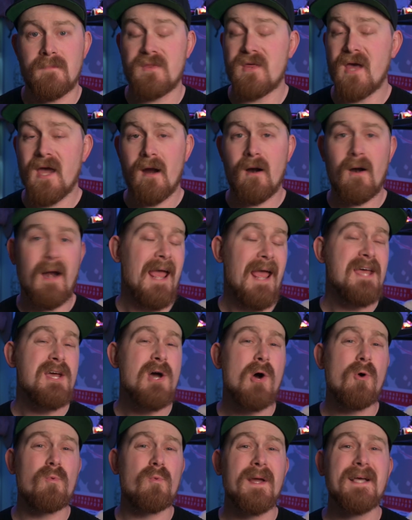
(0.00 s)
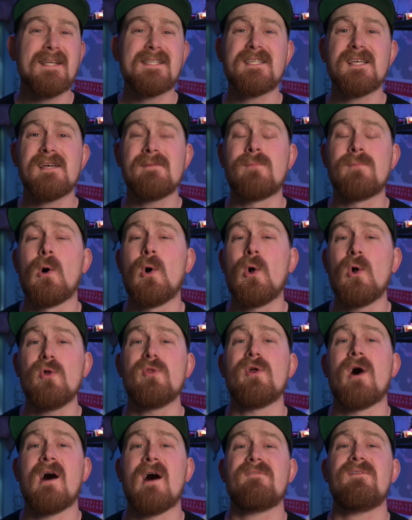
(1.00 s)
There, AO Racing pulled
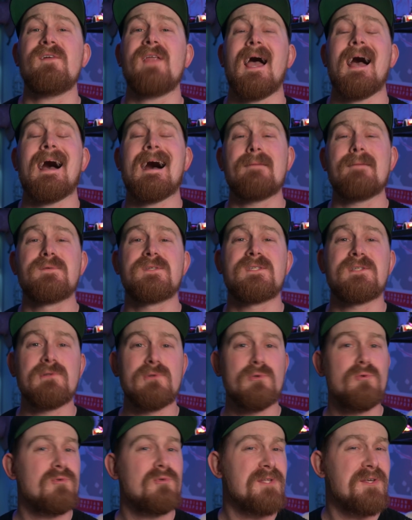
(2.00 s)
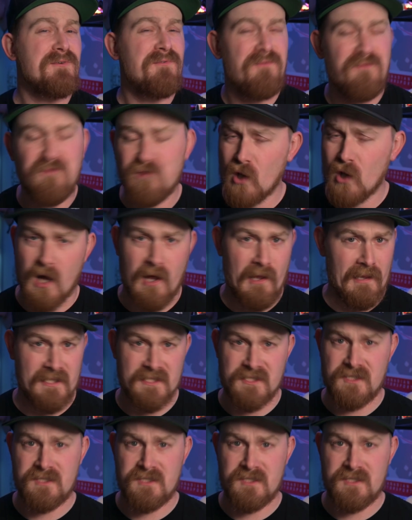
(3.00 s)
off an absolutely flawless